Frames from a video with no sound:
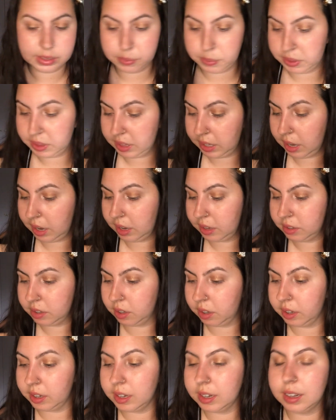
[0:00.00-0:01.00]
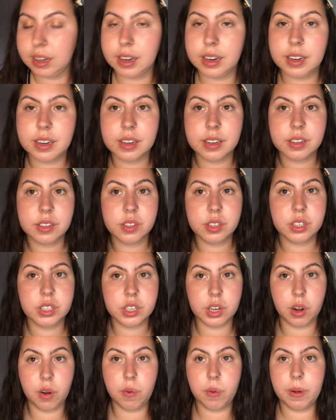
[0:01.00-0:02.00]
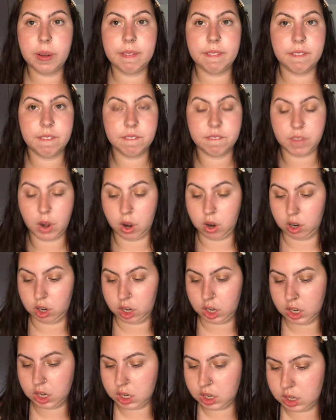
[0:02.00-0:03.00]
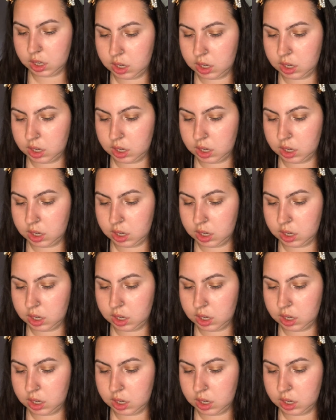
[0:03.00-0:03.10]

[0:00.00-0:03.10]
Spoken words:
what the eyes are looking like so far.